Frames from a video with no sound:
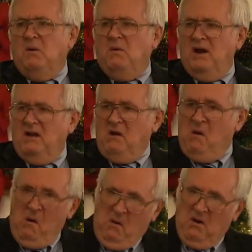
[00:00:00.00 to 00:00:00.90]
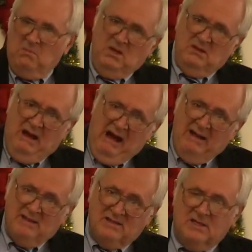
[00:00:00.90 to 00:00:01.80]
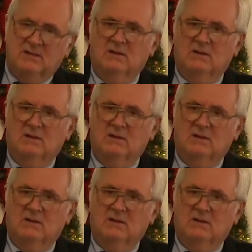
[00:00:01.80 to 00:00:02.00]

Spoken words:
what a horrible God this is.